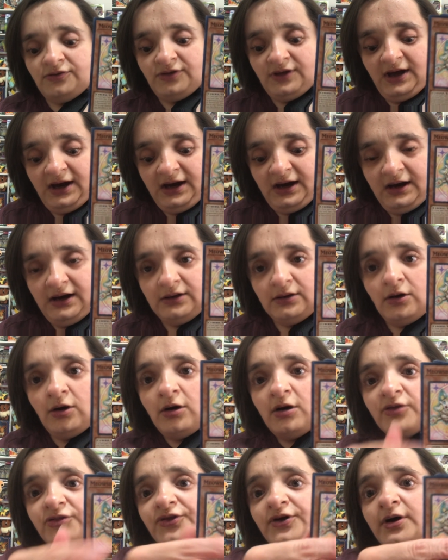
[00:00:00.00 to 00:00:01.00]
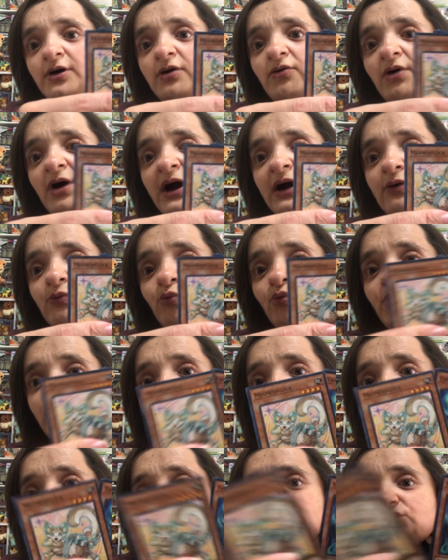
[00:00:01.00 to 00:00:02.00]
that although I
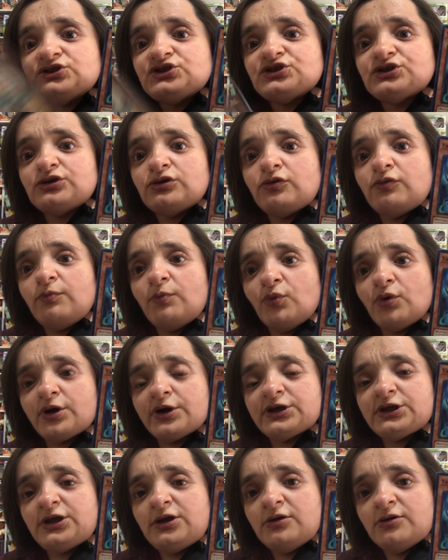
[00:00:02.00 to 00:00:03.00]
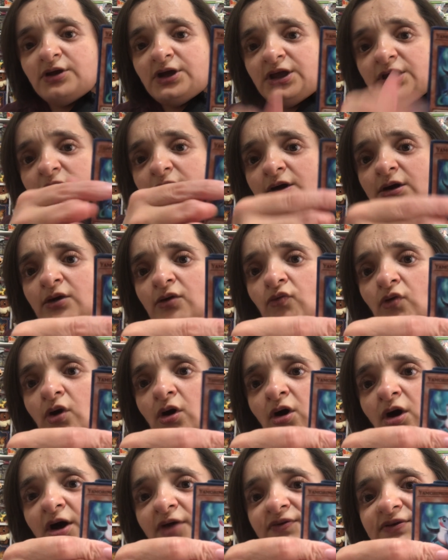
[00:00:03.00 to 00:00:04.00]
want to do more Yu-Gi-Oh!
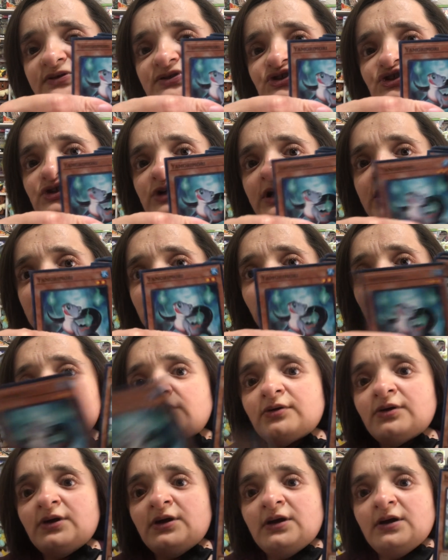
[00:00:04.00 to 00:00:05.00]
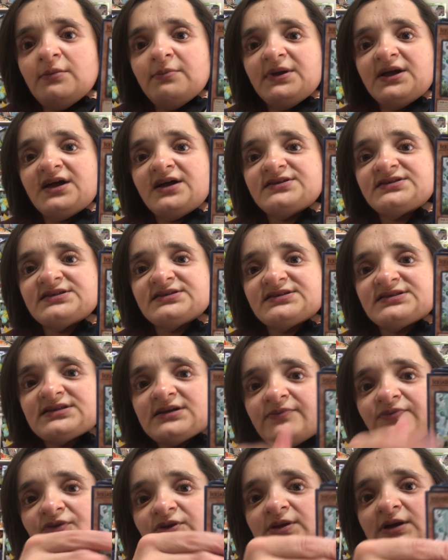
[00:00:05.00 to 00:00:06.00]
On this channel, because it's
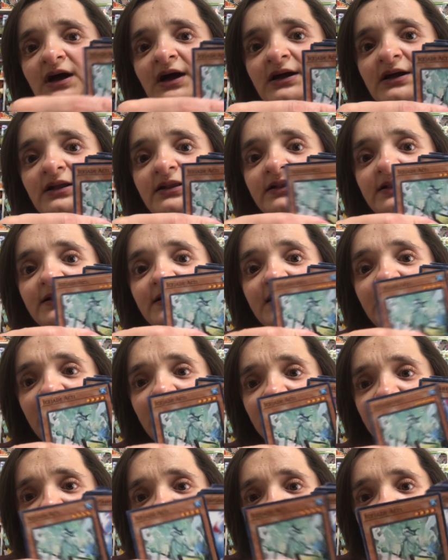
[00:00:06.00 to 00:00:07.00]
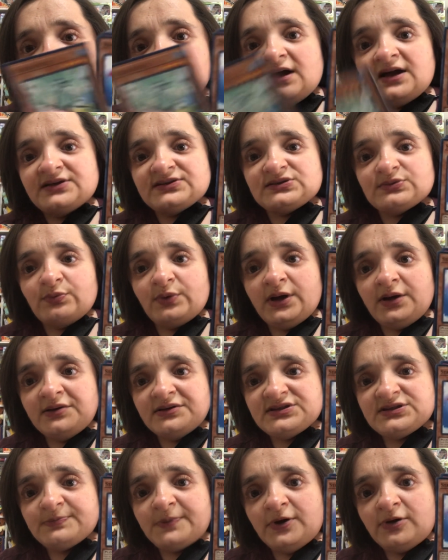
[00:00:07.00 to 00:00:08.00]
something I collect as well
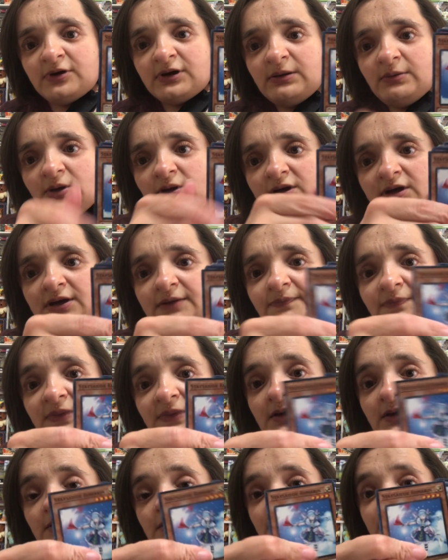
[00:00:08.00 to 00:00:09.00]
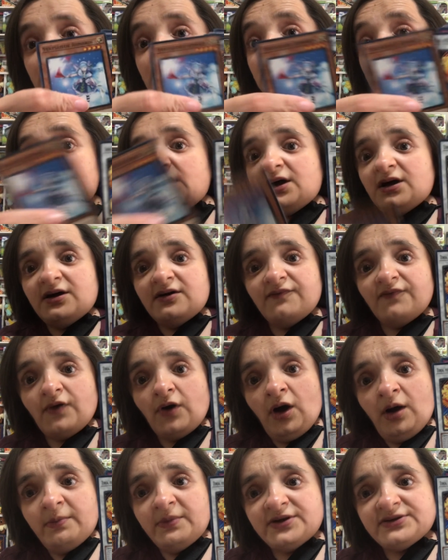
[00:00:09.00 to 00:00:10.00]
as Pokemon, love
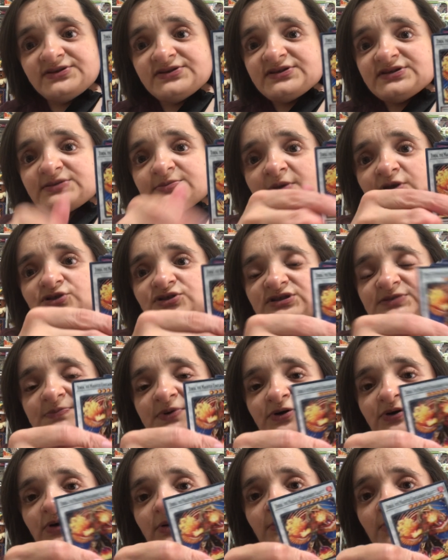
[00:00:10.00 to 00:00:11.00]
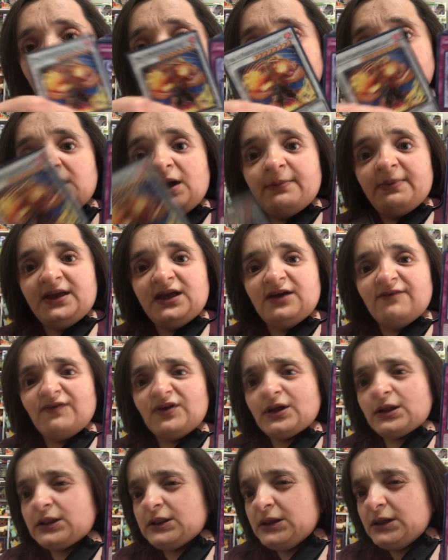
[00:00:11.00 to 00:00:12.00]
almost as much as Pokemon, maybe even
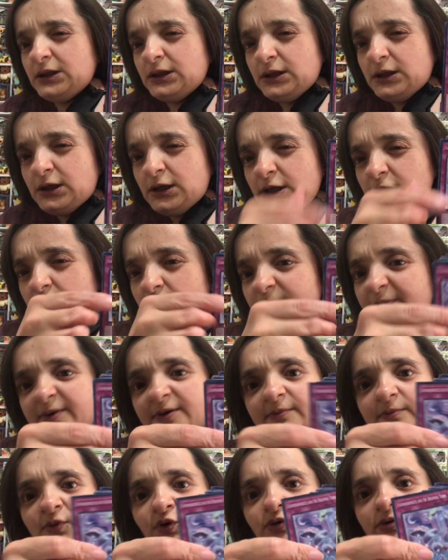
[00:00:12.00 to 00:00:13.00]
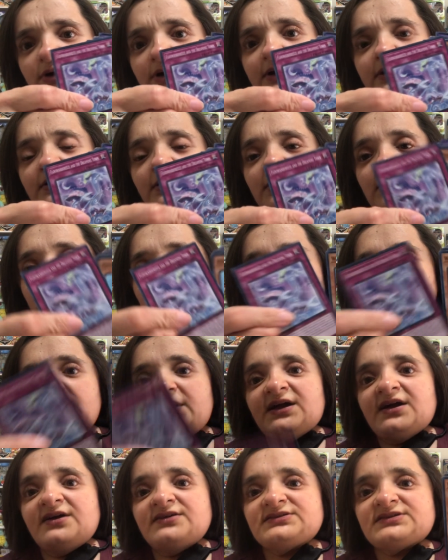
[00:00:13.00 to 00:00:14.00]
a little bit more,
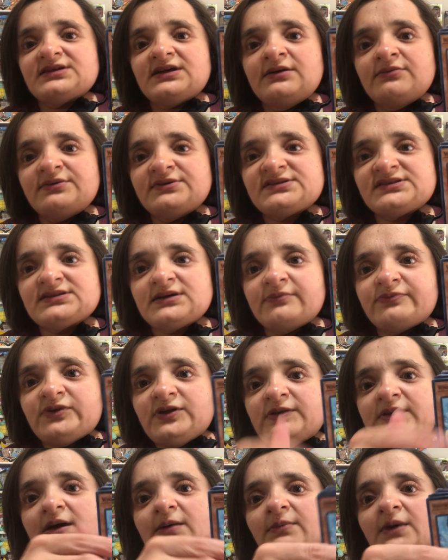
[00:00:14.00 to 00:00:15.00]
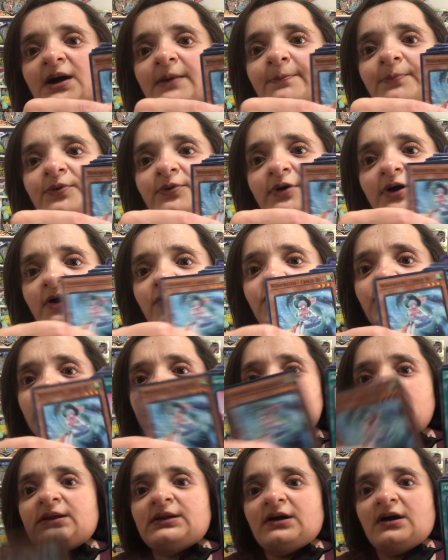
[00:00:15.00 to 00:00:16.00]
because it was something that my brother
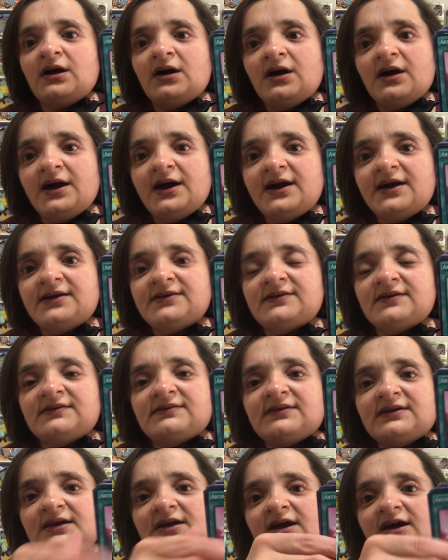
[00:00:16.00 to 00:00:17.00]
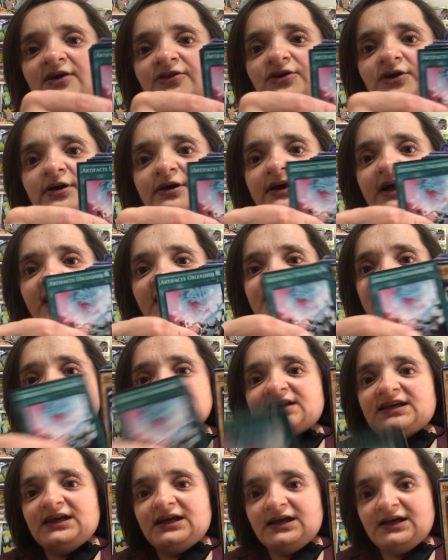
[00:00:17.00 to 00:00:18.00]
and I did together as
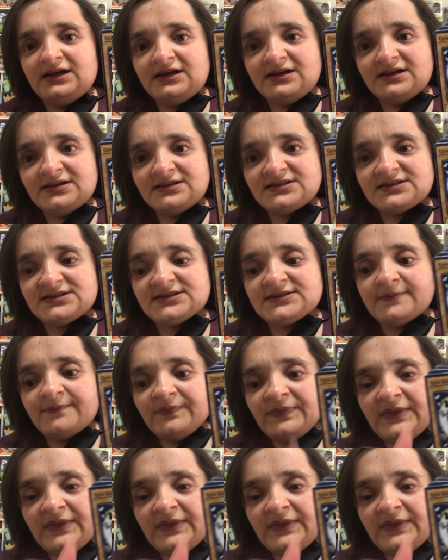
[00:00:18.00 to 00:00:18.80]
kids.